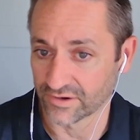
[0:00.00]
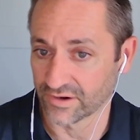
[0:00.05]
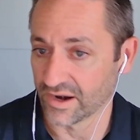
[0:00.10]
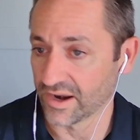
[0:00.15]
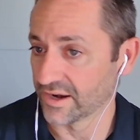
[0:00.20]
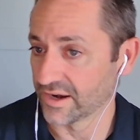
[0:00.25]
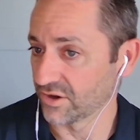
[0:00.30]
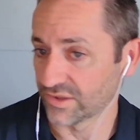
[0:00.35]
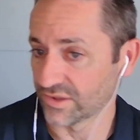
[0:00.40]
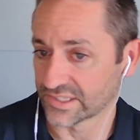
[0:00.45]
And
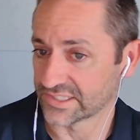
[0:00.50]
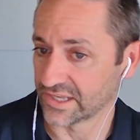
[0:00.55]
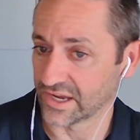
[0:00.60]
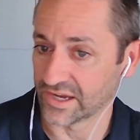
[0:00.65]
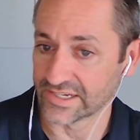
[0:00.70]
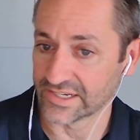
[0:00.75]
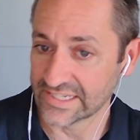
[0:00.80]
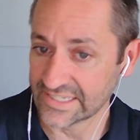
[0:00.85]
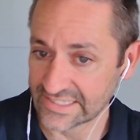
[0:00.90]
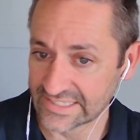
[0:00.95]
I know that's
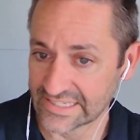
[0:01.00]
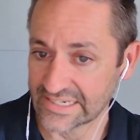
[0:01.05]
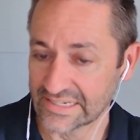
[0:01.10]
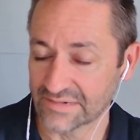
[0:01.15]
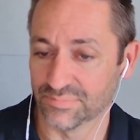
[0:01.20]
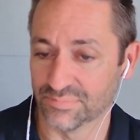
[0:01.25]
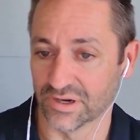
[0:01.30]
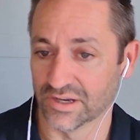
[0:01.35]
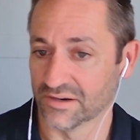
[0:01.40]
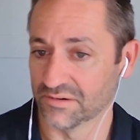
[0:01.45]
not easy,
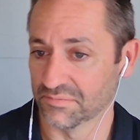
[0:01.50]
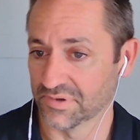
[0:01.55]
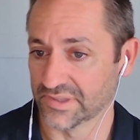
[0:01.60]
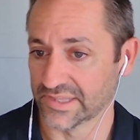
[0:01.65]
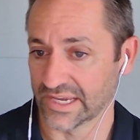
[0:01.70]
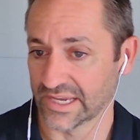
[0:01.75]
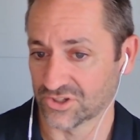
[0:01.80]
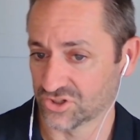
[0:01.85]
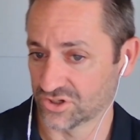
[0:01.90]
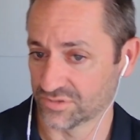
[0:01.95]
but
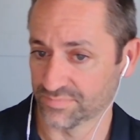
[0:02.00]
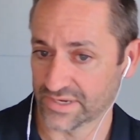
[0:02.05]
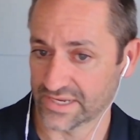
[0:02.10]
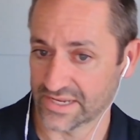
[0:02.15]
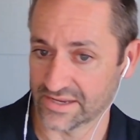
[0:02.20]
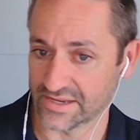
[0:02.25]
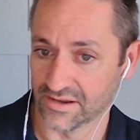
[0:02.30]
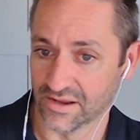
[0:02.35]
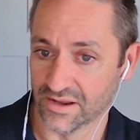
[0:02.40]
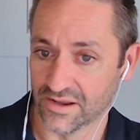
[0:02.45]
that should
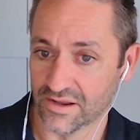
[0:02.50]
be